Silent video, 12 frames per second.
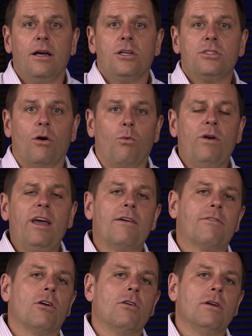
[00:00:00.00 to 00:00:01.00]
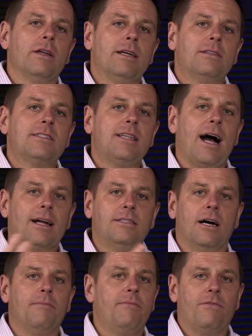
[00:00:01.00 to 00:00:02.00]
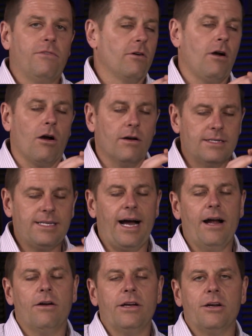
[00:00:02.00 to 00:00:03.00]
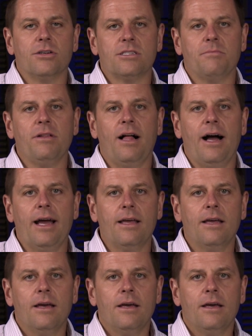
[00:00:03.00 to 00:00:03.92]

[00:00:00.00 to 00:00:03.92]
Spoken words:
So we have currently stocked up for our entire year's supply,